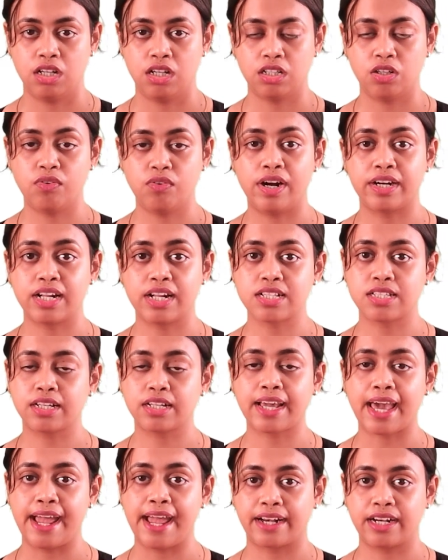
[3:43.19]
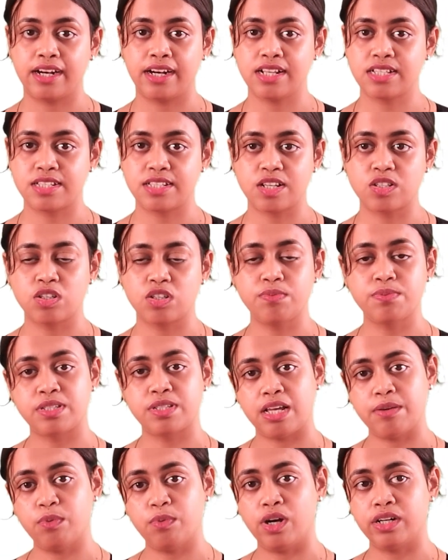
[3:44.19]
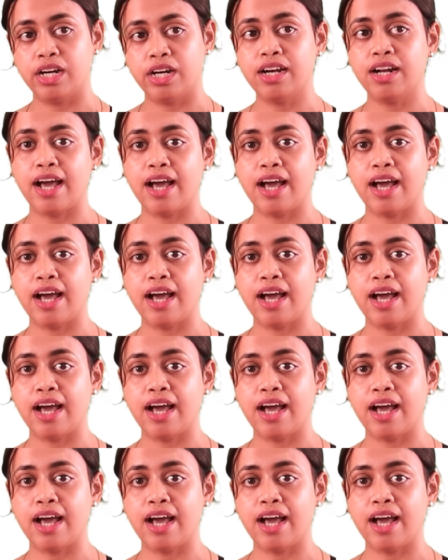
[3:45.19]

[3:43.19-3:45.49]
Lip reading: Now what are the characteristics of safe water?